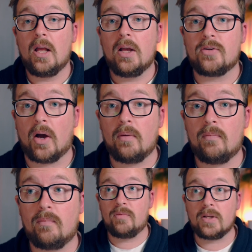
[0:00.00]
So
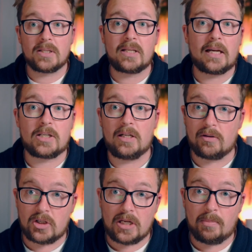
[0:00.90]
this is actually a
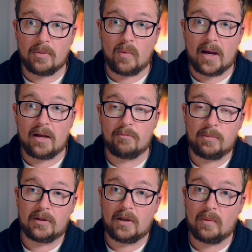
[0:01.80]
cheaper way of
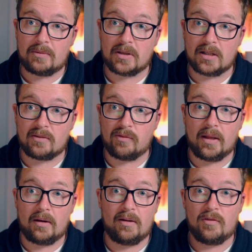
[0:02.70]
building websites than